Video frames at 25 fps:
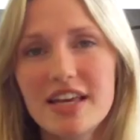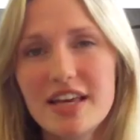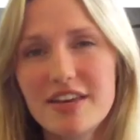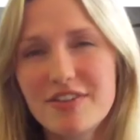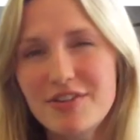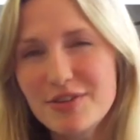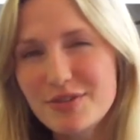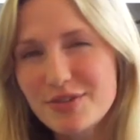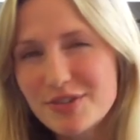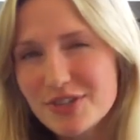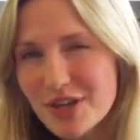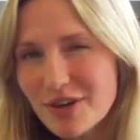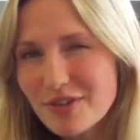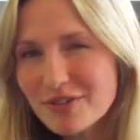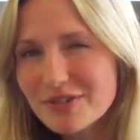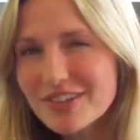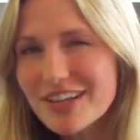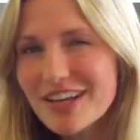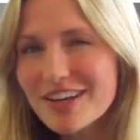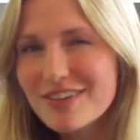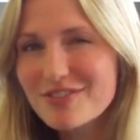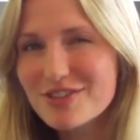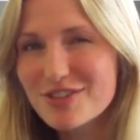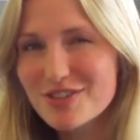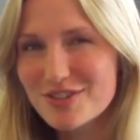If you don't
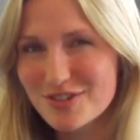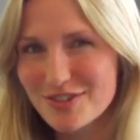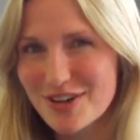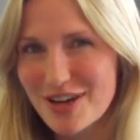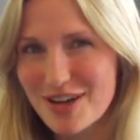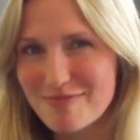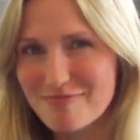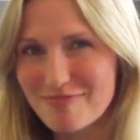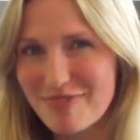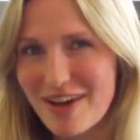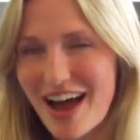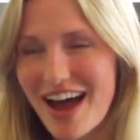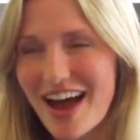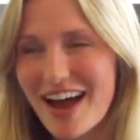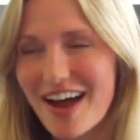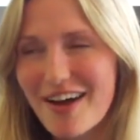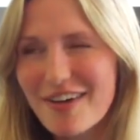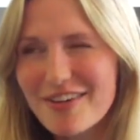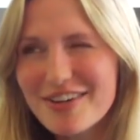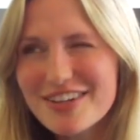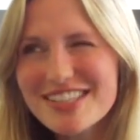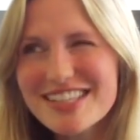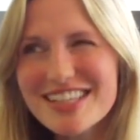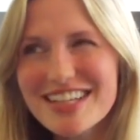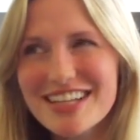love shrimp, I
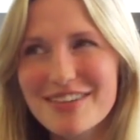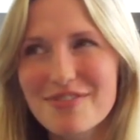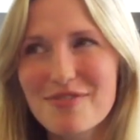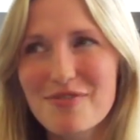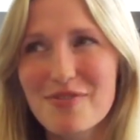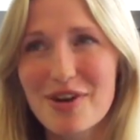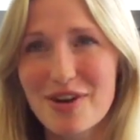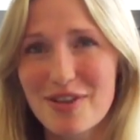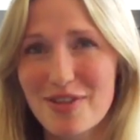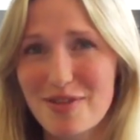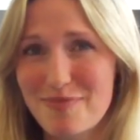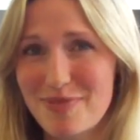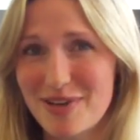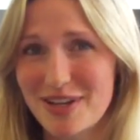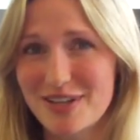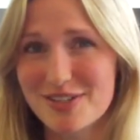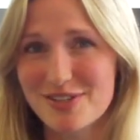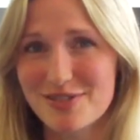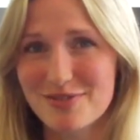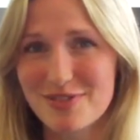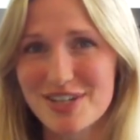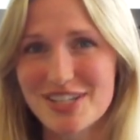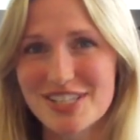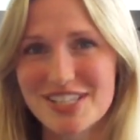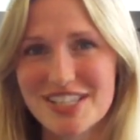always think one of the
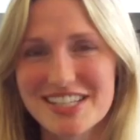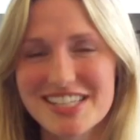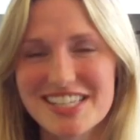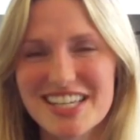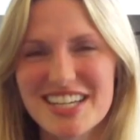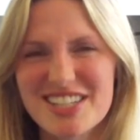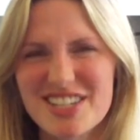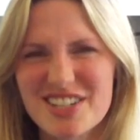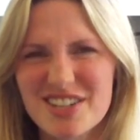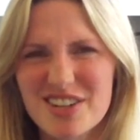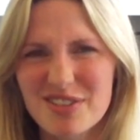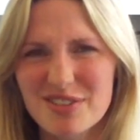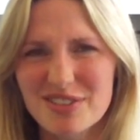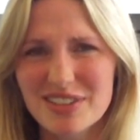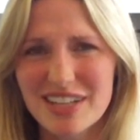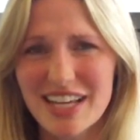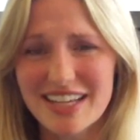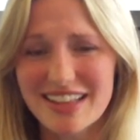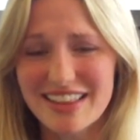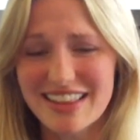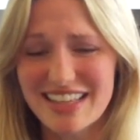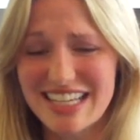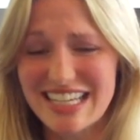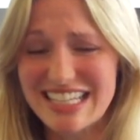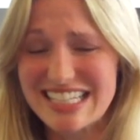biggest reasons is you don't
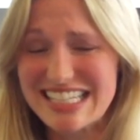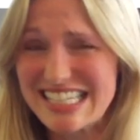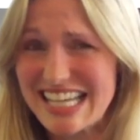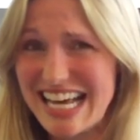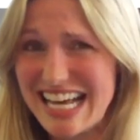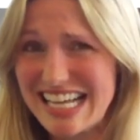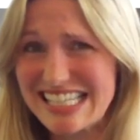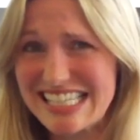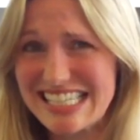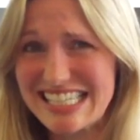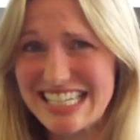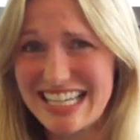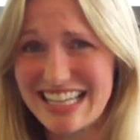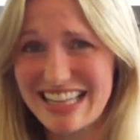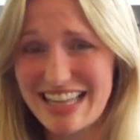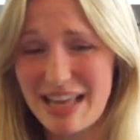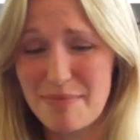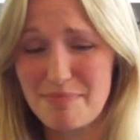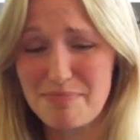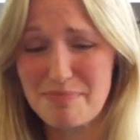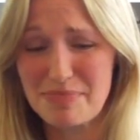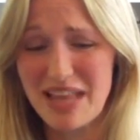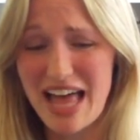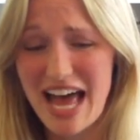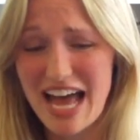like the intestine,
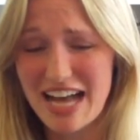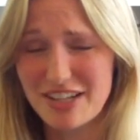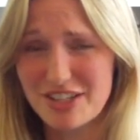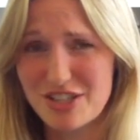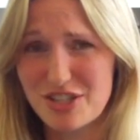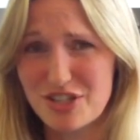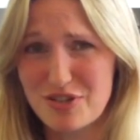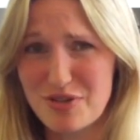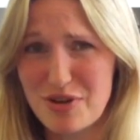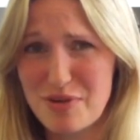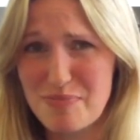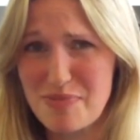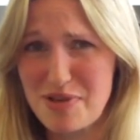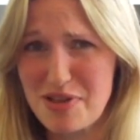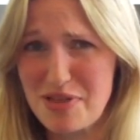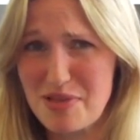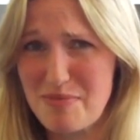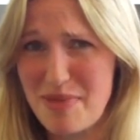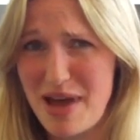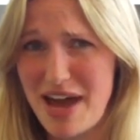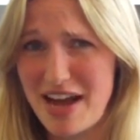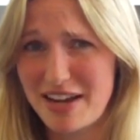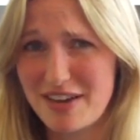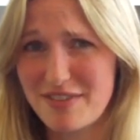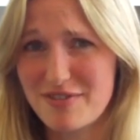that black strip in the
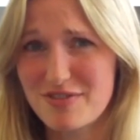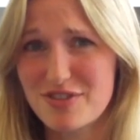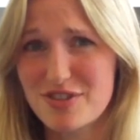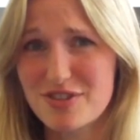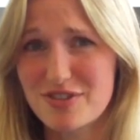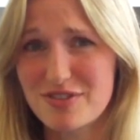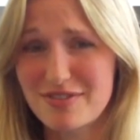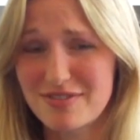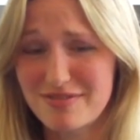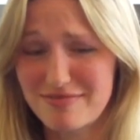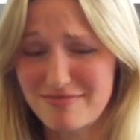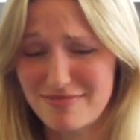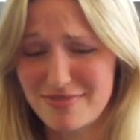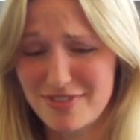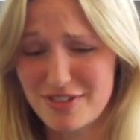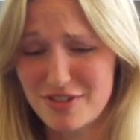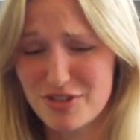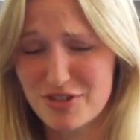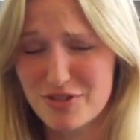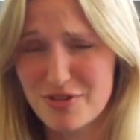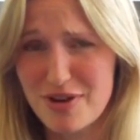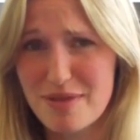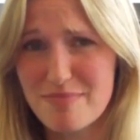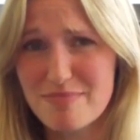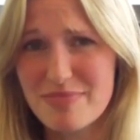back of the
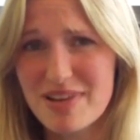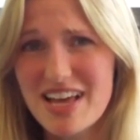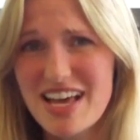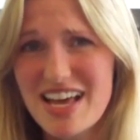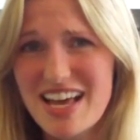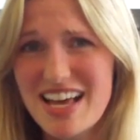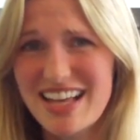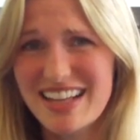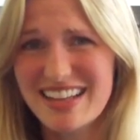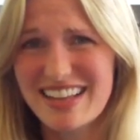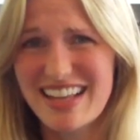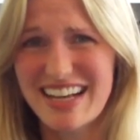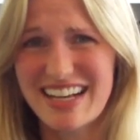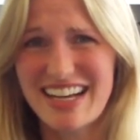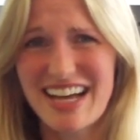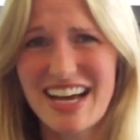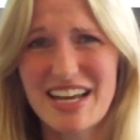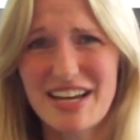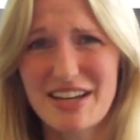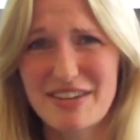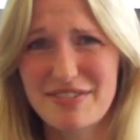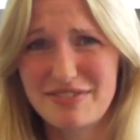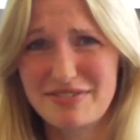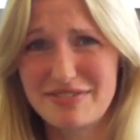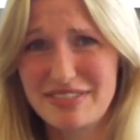shrimp, that
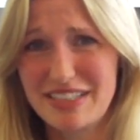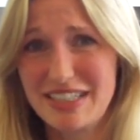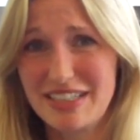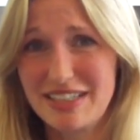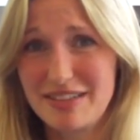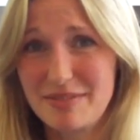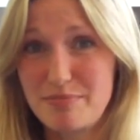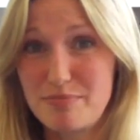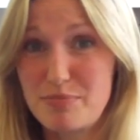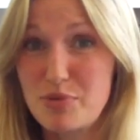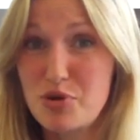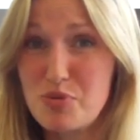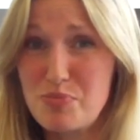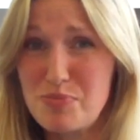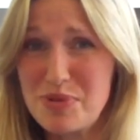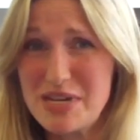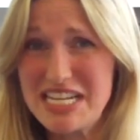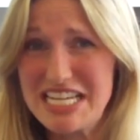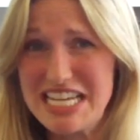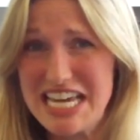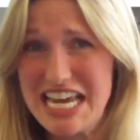kind of poopy